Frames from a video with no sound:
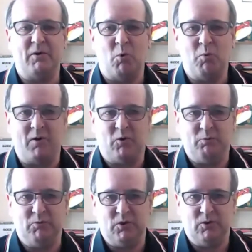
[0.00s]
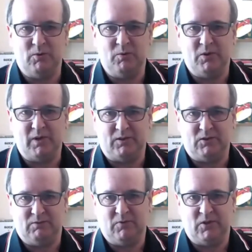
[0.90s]
warm welcome to the
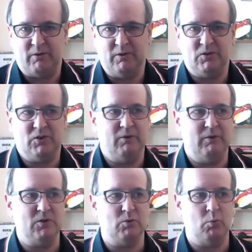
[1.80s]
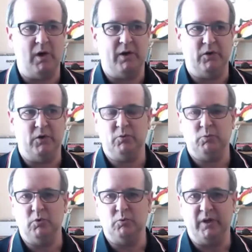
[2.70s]
next video in the series, Why on Earth
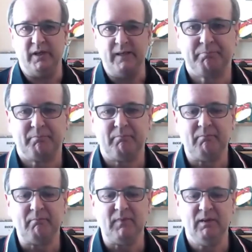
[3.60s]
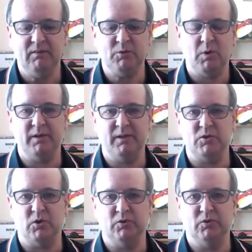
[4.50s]
Would We? This one is
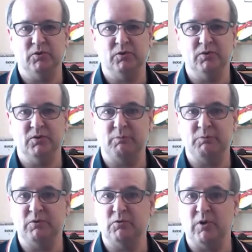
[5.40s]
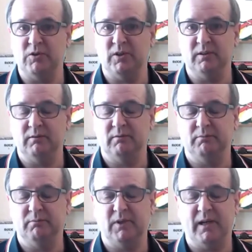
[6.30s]
on the subject of stretching.
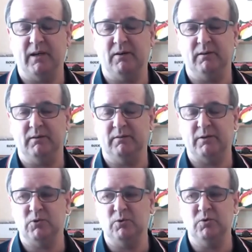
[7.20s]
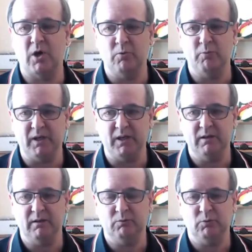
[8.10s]
Now, those who know me
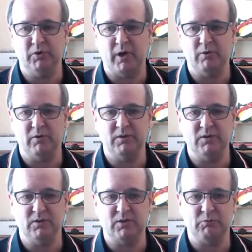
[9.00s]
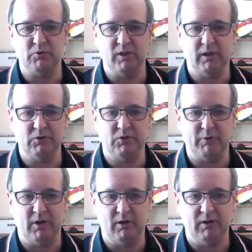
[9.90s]
will know that this is a subject close to my
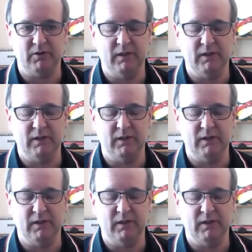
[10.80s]
heart,